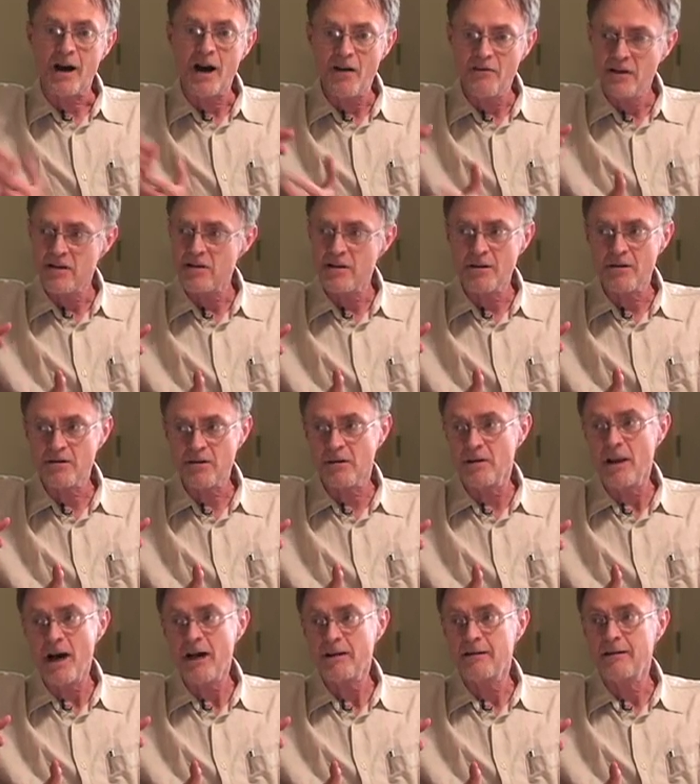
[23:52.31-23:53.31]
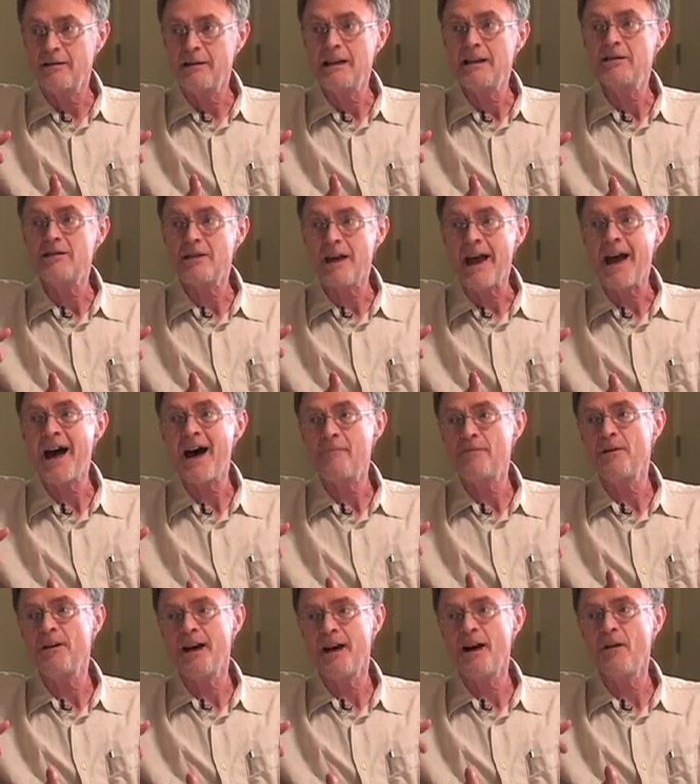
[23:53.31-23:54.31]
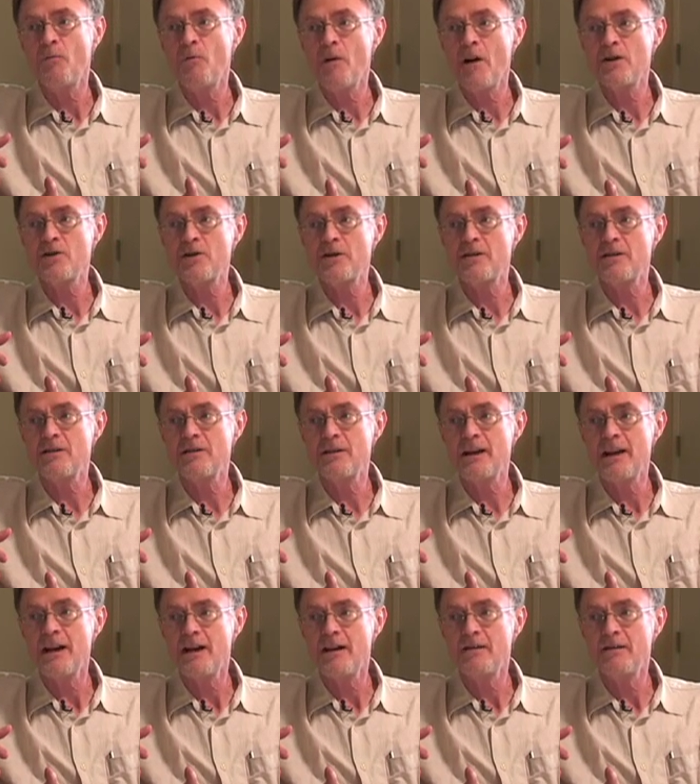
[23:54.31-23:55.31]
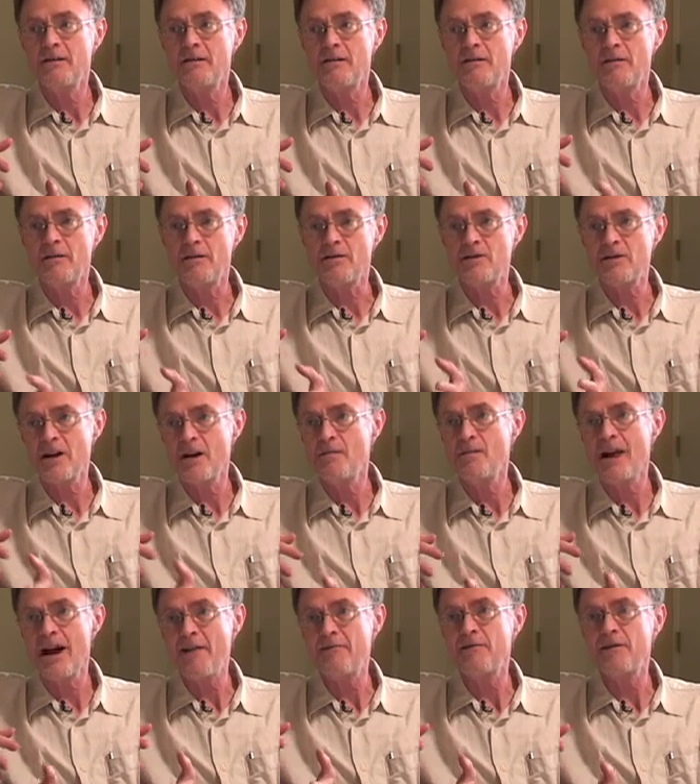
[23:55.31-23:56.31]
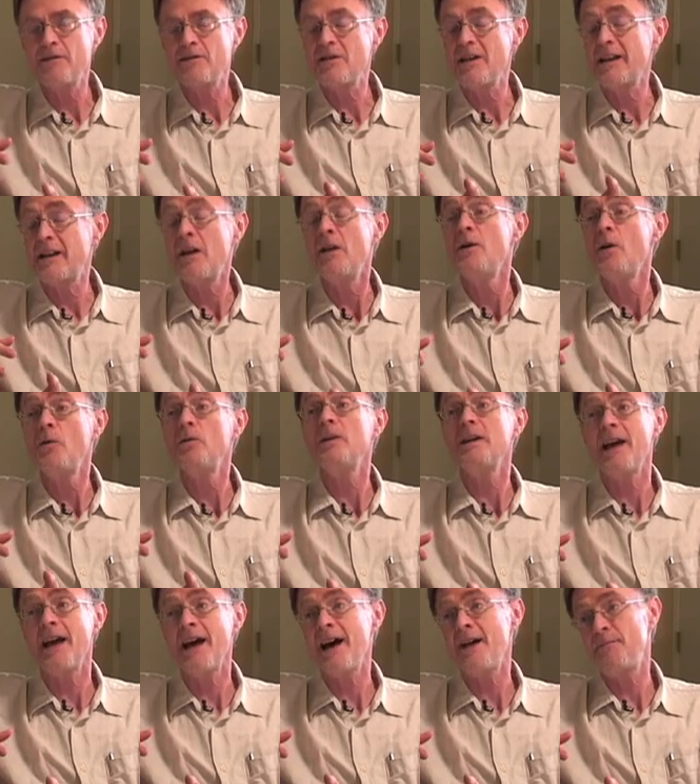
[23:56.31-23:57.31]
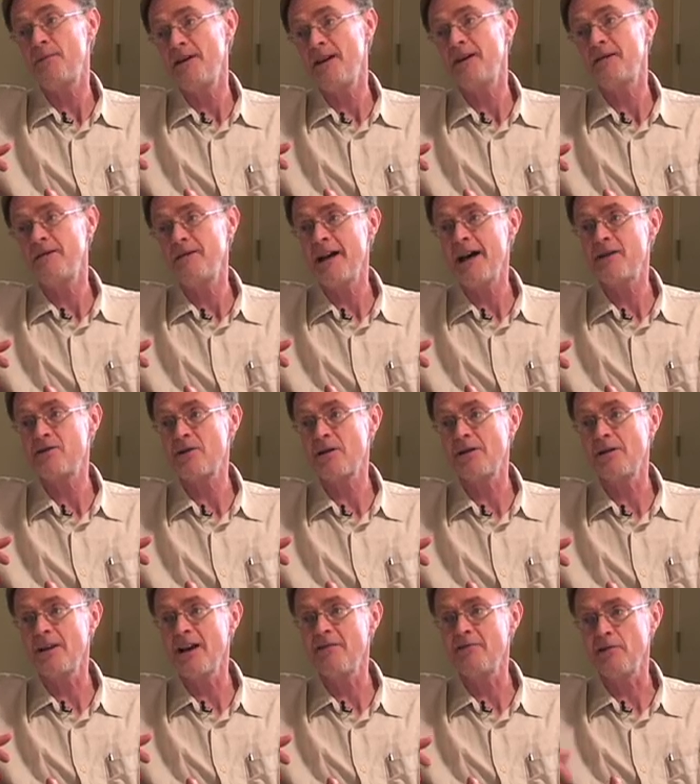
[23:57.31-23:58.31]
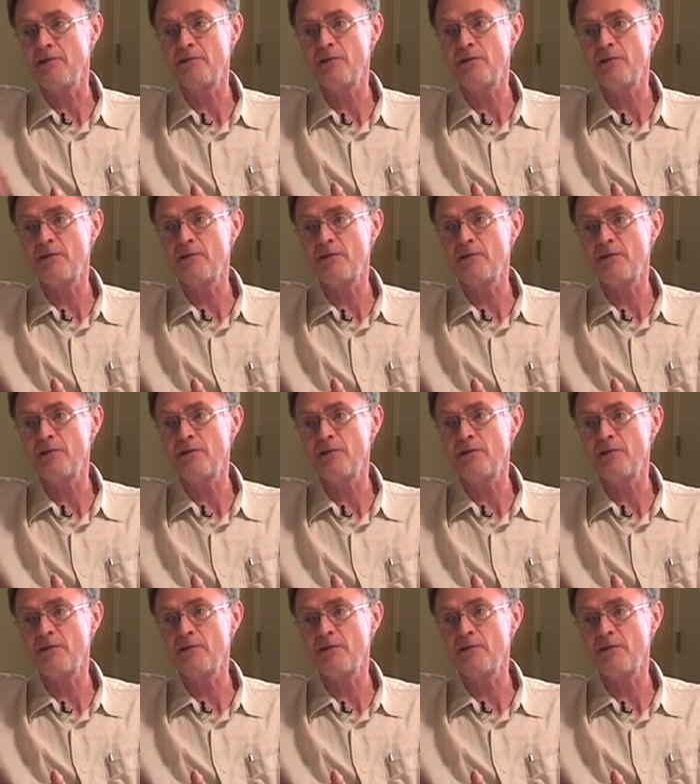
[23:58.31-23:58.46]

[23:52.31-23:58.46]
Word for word: Obviously, there's a lot that needs to happen at Washington, and there, there are some efforts that can only happen at the national level.